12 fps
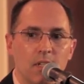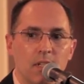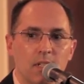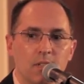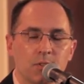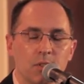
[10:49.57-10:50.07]

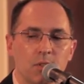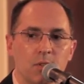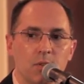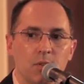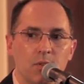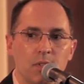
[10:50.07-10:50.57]

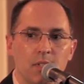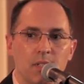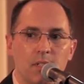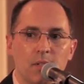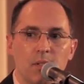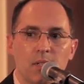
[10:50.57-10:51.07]
So
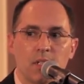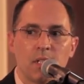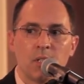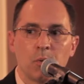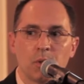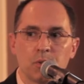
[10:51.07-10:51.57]

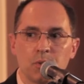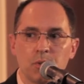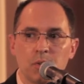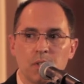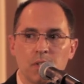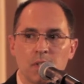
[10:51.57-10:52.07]
in order
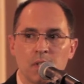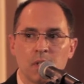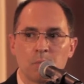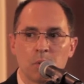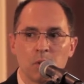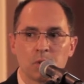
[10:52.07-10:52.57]
to
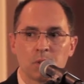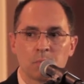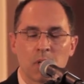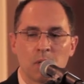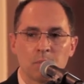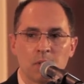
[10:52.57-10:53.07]
approach the
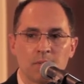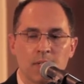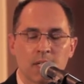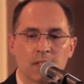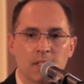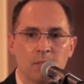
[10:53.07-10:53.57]
problem of the
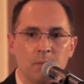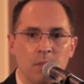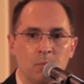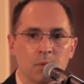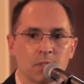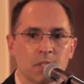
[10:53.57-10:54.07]
fact that
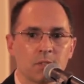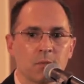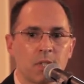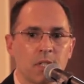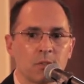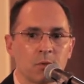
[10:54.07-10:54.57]
people with
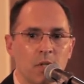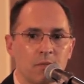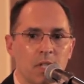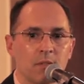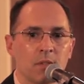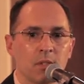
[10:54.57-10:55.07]
schizophrenia so often
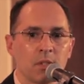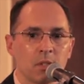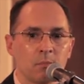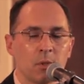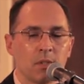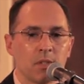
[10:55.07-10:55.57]
have a little
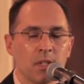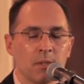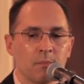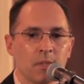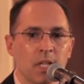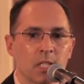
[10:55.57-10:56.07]

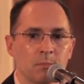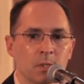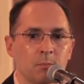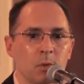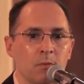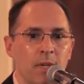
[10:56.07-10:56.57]
not as much
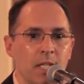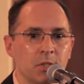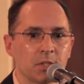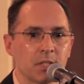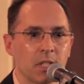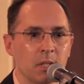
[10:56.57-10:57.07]
motivation
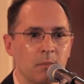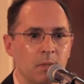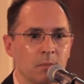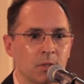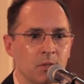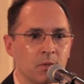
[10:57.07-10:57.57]
as healthy
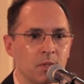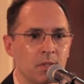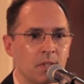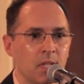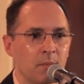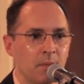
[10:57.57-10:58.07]
people do,
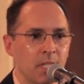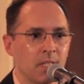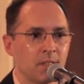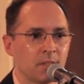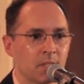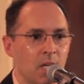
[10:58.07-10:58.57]
and many
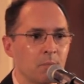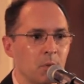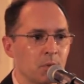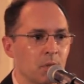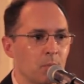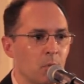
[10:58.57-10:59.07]
stop
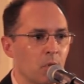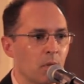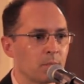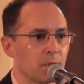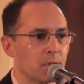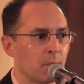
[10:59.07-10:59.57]
using the
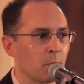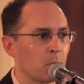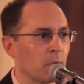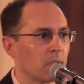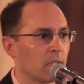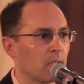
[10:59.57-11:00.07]
programs somewhat
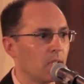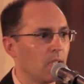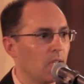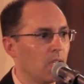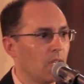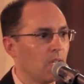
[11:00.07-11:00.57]
quickly,
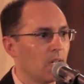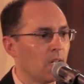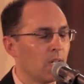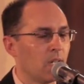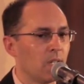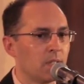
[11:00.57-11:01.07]

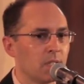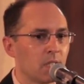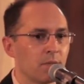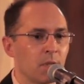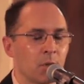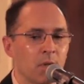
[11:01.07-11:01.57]
Dr.
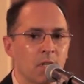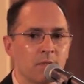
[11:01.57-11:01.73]
Vinogradov